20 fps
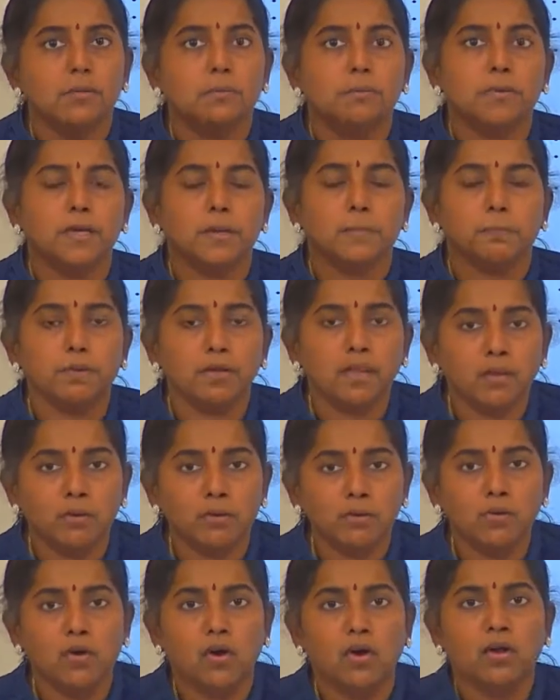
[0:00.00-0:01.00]
People
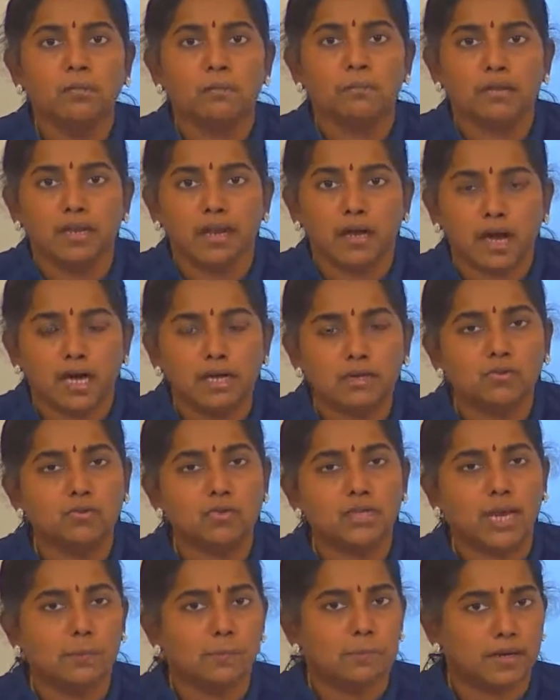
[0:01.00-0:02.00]
who don't belong to
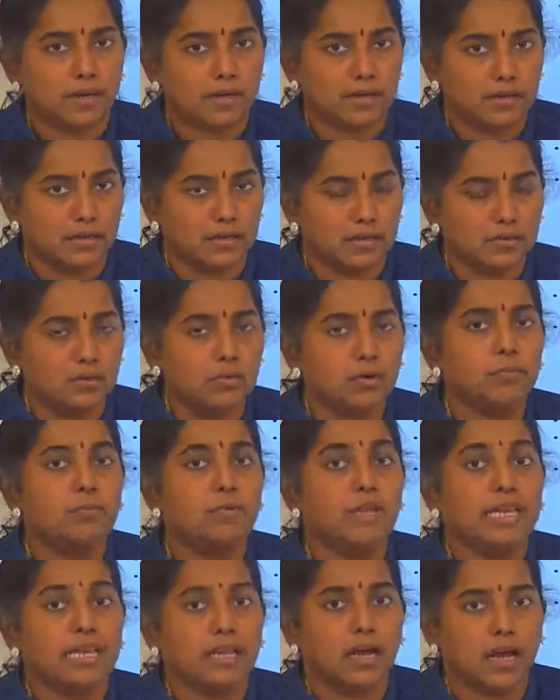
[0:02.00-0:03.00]
that particular group
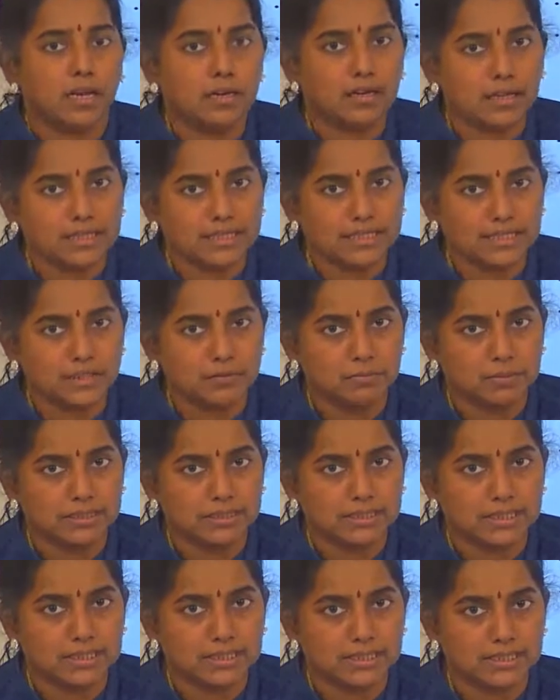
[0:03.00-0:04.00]
will not receive
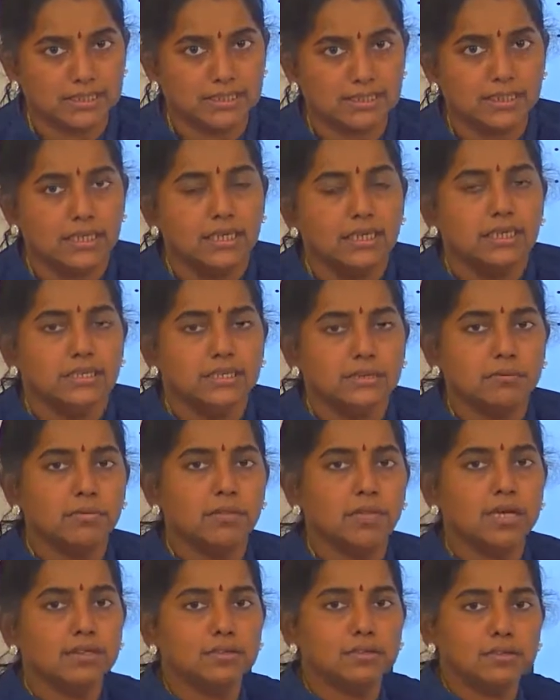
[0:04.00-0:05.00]
messages.
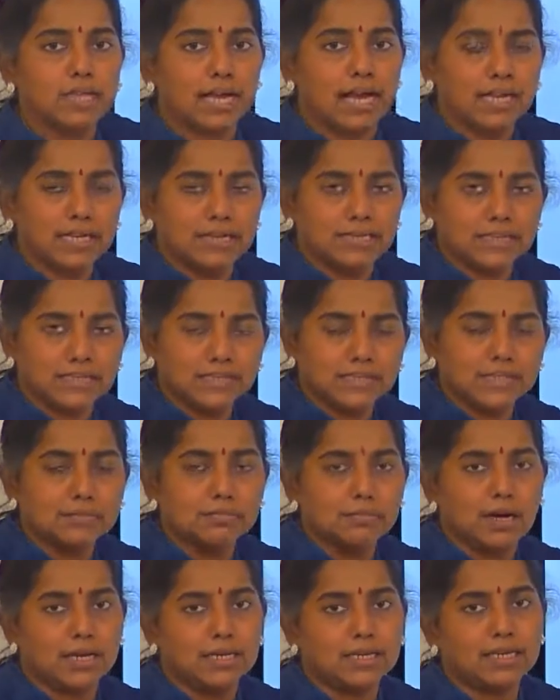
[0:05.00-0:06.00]
Similar to that is this
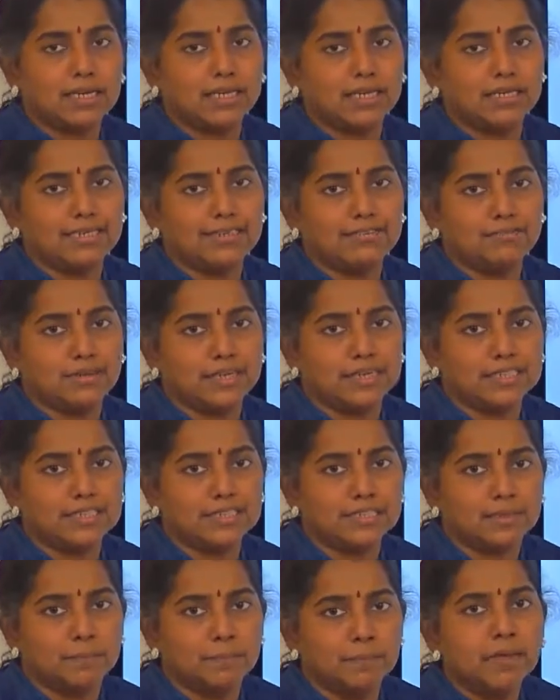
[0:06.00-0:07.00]
marker interface.
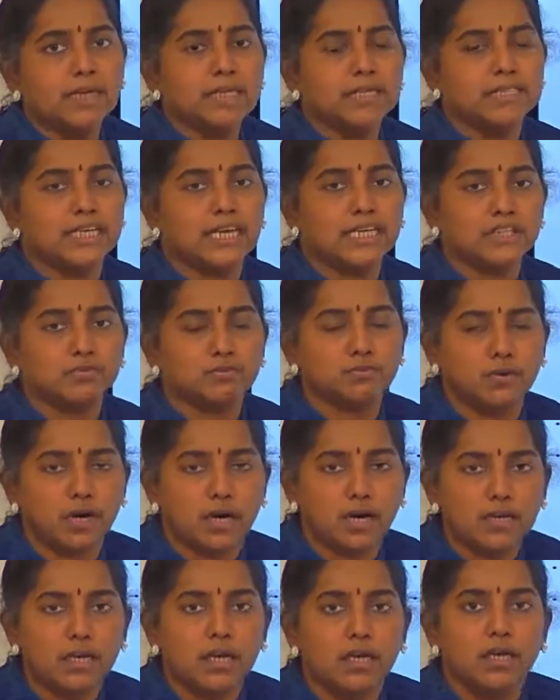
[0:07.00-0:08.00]
Just
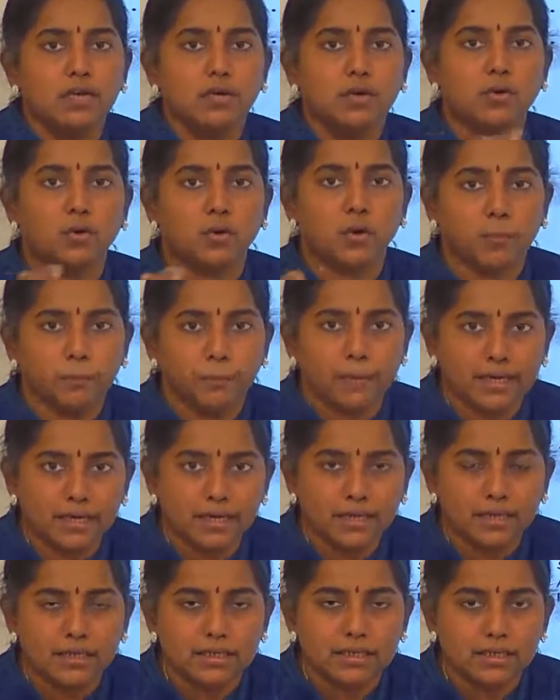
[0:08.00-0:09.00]
for grouping
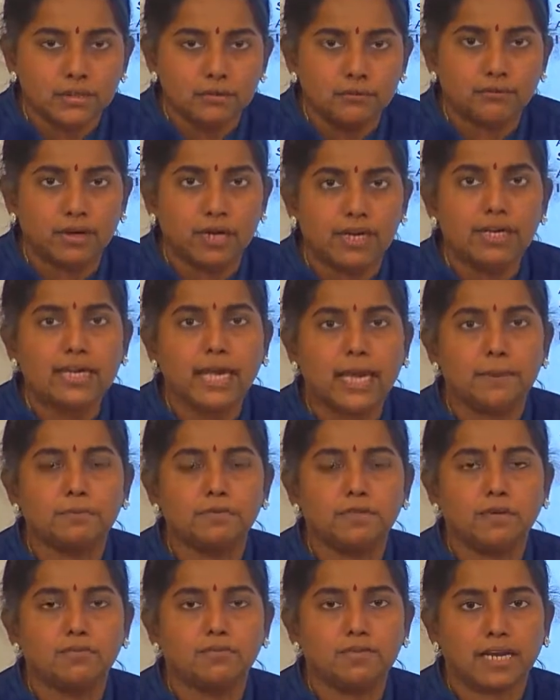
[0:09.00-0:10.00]
different
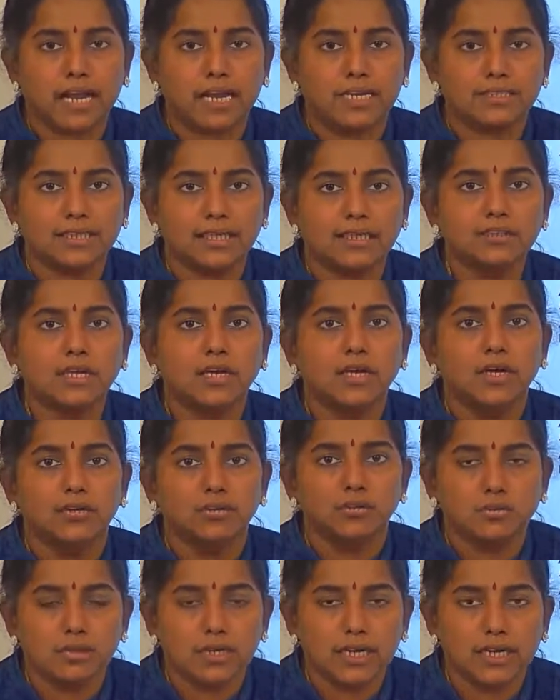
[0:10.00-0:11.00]
types of classes
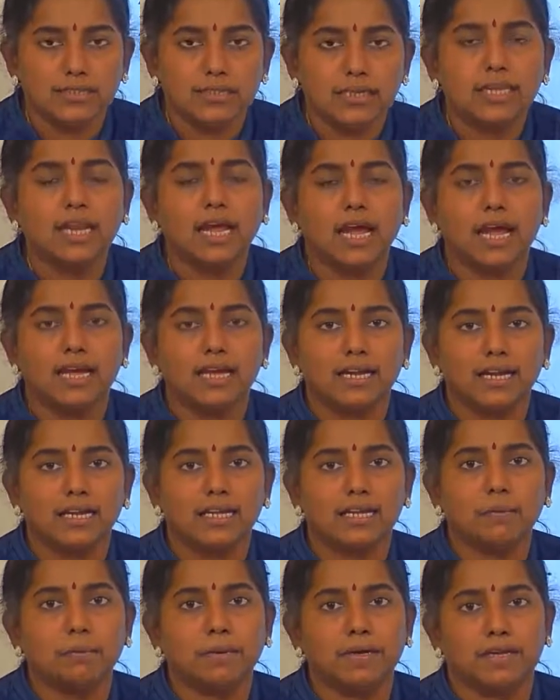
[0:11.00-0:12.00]
together under
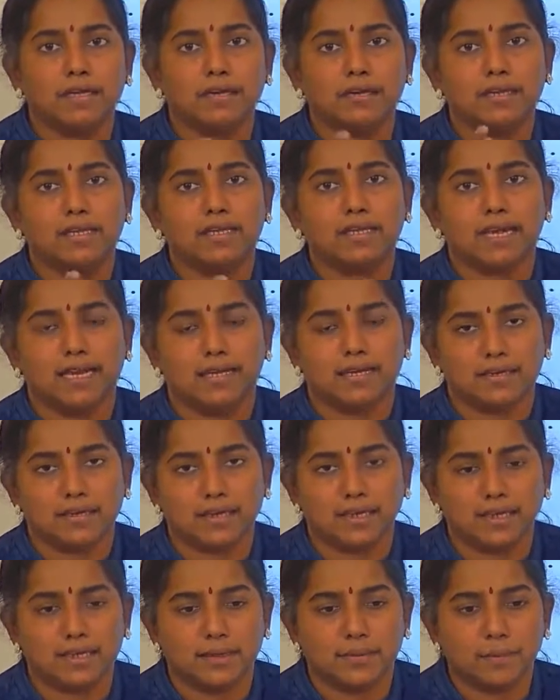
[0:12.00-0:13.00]
a particular
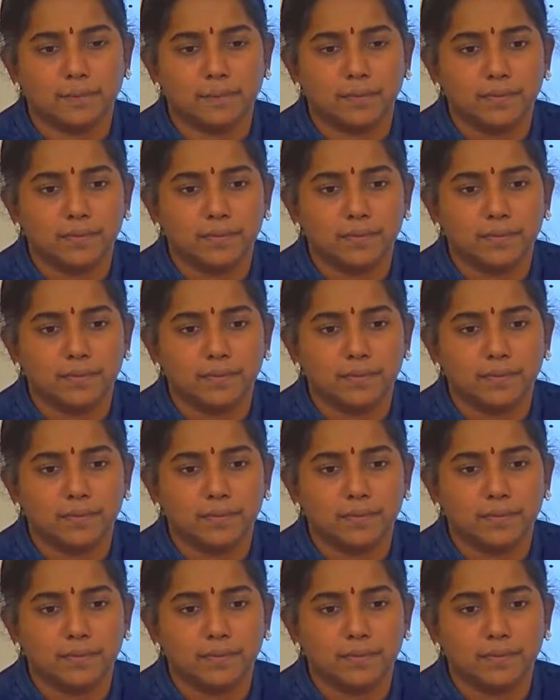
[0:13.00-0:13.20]
category.